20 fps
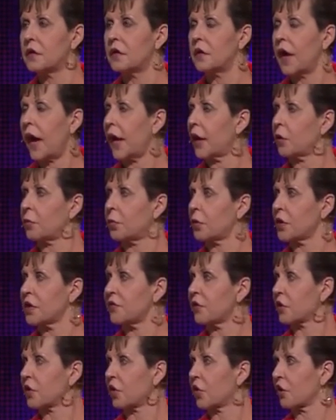I don't
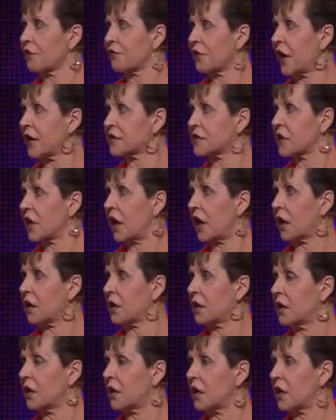believe it glorifies God
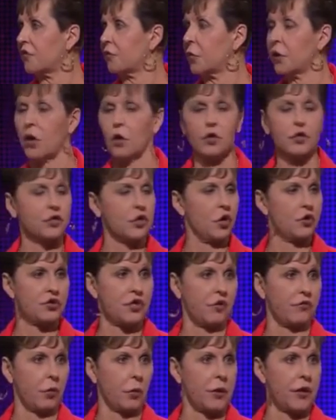if we go to church
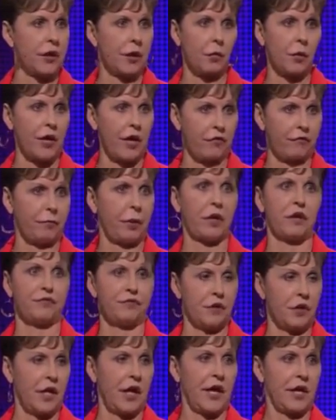every week and we have
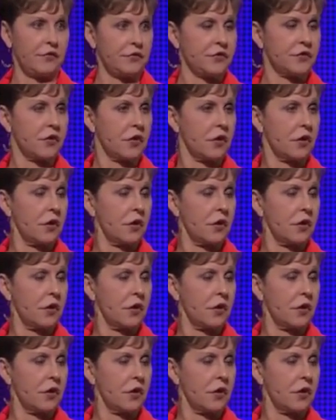pitiful lives.